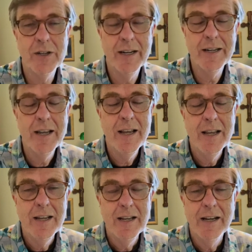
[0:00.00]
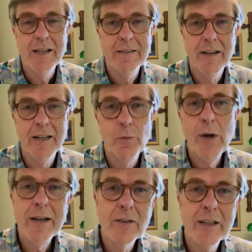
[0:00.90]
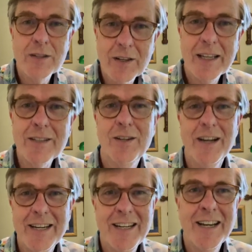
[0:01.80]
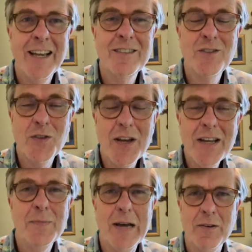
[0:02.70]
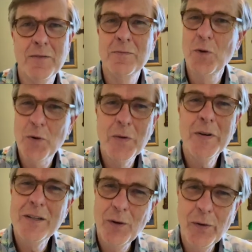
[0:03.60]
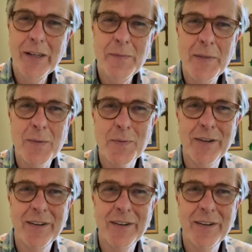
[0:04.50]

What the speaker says: And I thought, wow, that's an idea I hadn't thought about, of ordering toilet paper